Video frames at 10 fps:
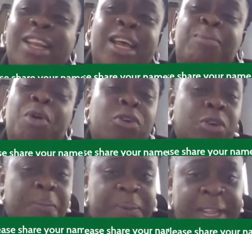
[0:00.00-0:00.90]
that are more
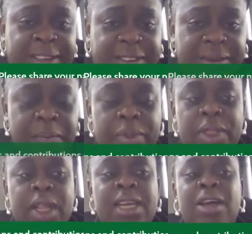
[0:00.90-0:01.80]
complex.
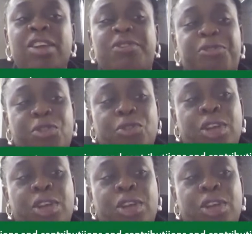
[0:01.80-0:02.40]
Now, if